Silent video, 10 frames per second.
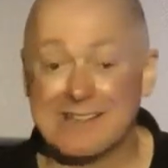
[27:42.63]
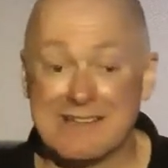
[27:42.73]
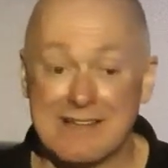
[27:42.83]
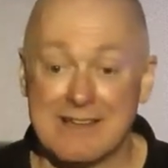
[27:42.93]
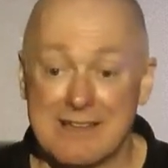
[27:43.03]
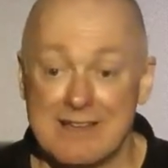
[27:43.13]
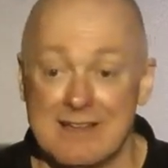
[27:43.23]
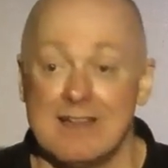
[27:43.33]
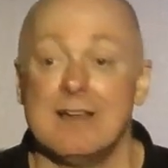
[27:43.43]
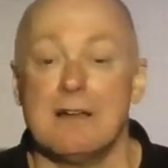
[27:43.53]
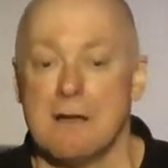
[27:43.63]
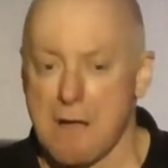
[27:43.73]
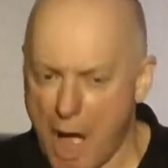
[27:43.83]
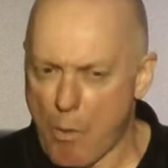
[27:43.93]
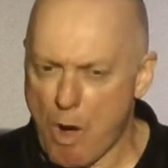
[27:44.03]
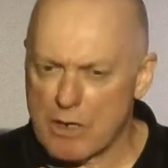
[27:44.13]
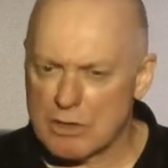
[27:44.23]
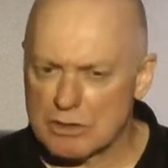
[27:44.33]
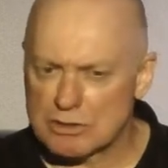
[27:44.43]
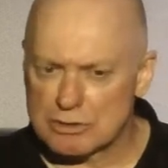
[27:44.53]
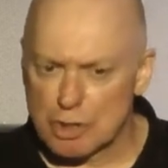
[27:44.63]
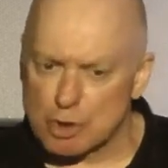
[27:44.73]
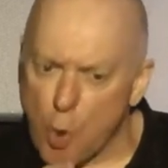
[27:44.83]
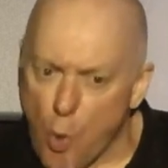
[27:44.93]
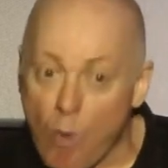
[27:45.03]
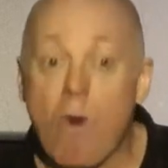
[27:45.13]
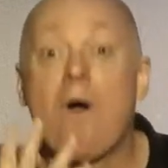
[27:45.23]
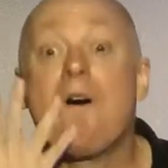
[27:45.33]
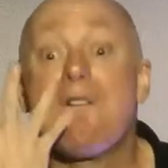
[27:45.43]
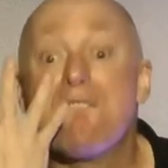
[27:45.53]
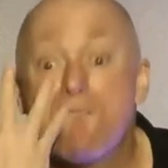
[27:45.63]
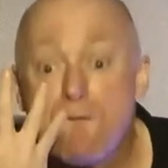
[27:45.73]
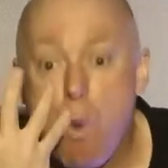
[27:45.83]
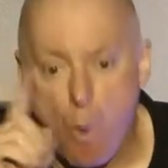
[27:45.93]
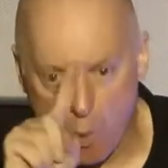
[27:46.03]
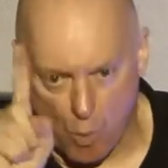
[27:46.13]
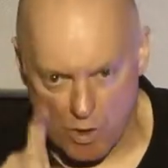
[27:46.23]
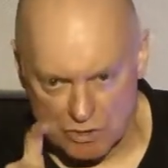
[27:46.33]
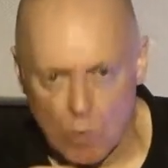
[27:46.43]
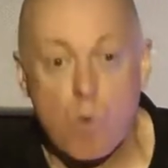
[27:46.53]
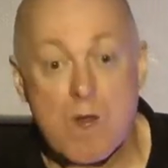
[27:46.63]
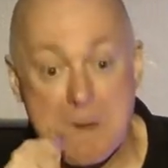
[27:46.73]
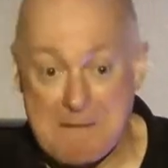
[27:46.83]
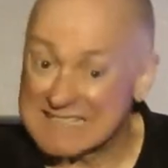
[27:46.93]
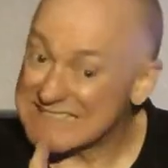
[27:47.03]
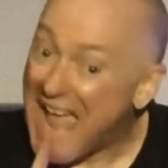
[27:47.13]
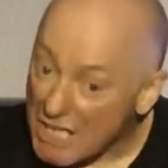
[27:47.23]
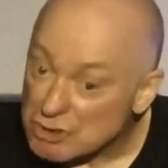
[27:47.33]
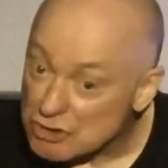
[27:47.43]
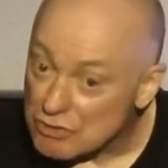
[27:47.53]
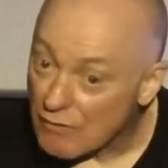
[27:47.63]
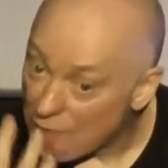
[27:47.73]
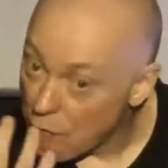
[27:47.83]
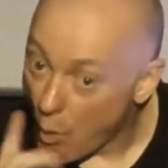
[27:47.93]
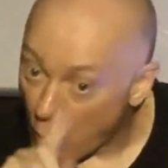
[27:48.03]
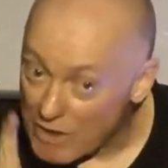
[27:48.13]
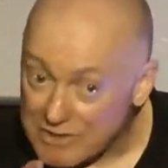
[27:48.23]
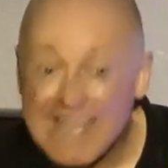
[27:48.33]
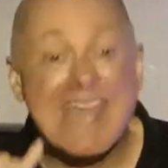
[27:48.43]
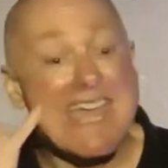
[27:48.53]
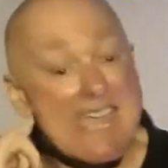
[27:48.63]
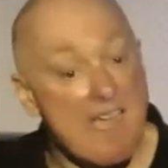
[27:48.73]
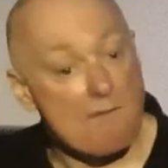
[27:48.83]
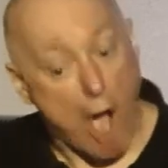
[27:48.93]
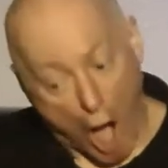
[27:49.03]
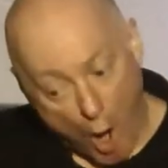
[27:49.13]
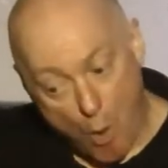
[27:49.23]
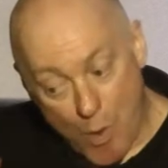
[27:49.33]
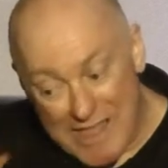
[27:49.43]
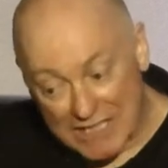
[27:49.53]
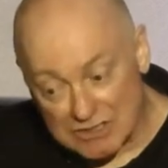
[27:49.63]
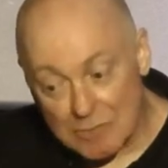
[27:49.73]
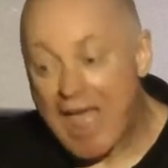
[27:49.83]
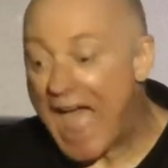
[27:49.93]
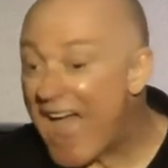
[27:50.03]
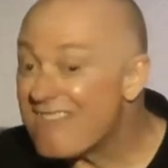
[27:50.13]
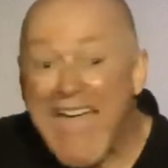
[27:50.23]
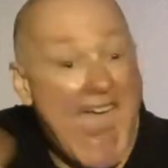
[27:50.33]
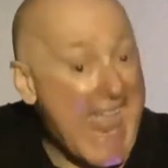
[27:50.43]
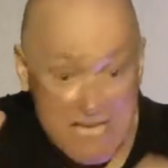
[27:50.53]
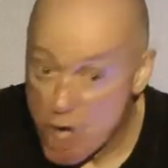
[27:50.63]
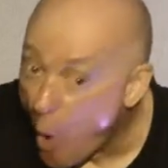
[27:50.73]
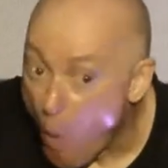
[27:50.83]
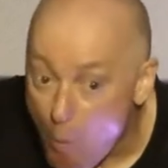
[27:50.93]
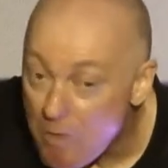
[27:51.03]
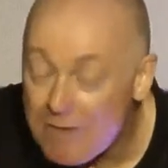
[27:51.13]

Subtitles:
I want us to look at 4 questions that we must answer if our relationships have any hope at all.